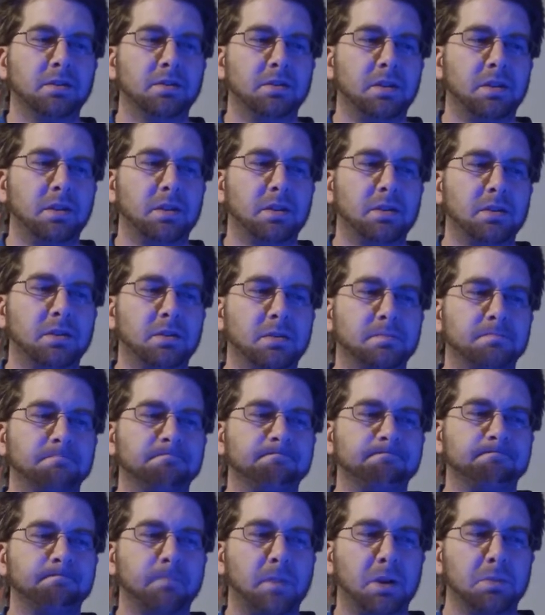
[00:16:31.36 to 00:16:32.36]

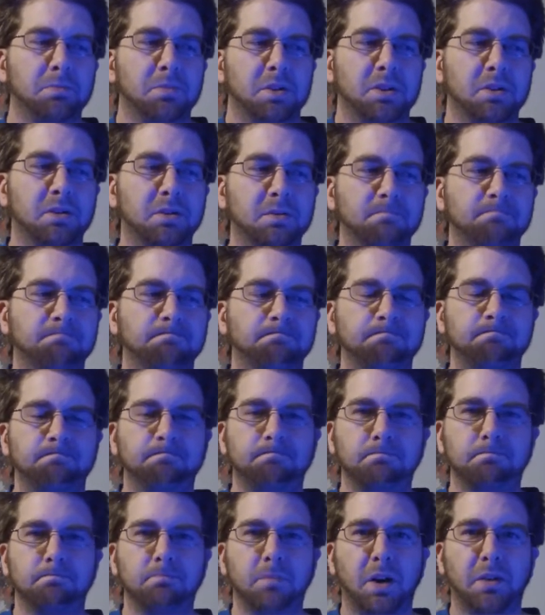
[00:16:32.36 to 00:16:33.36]

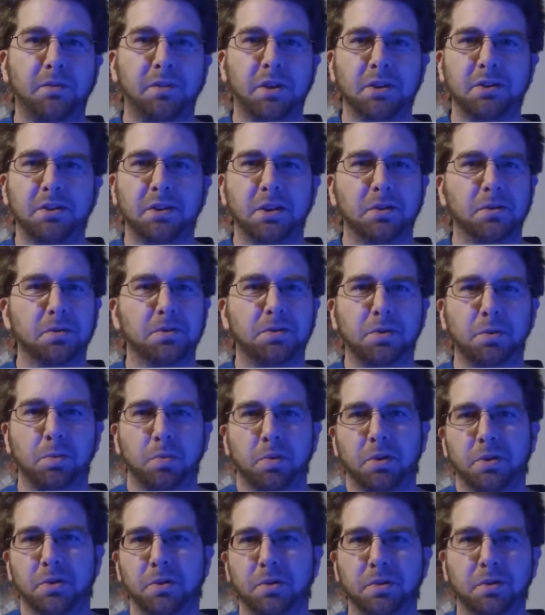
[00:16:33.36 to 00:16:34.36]
I've got the other two
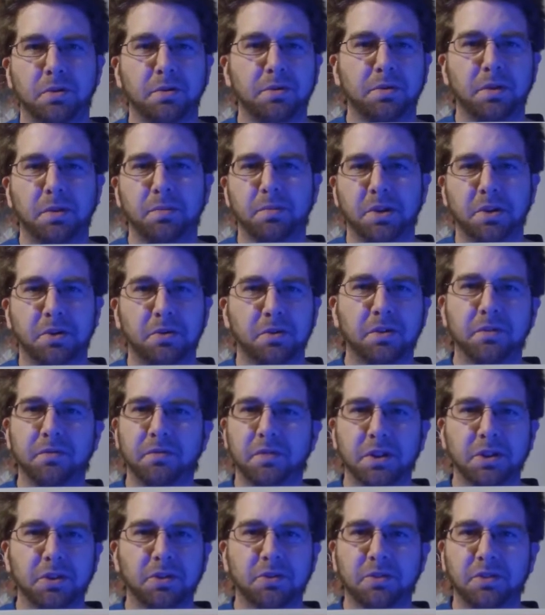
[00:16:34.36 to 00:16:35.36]
pre-ordered, so I'm going to go ahead and
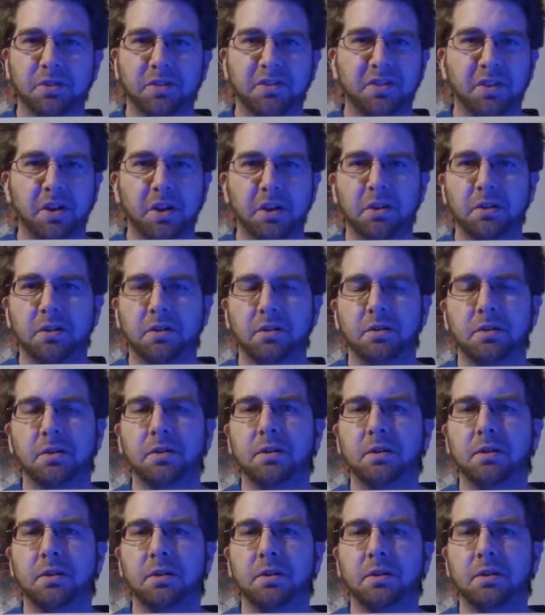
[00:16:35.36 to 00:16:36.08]
finish the set.